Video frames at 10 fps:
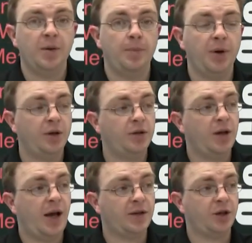but
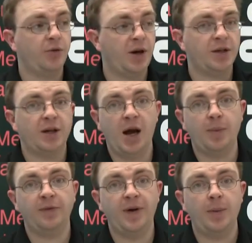has a greater
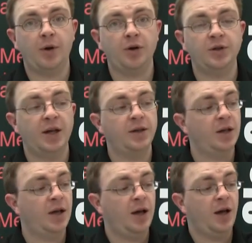carbon fibre content
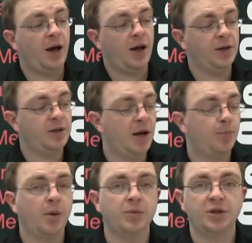and
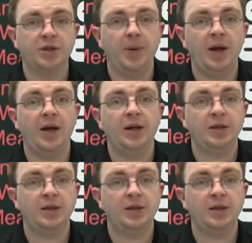promises to be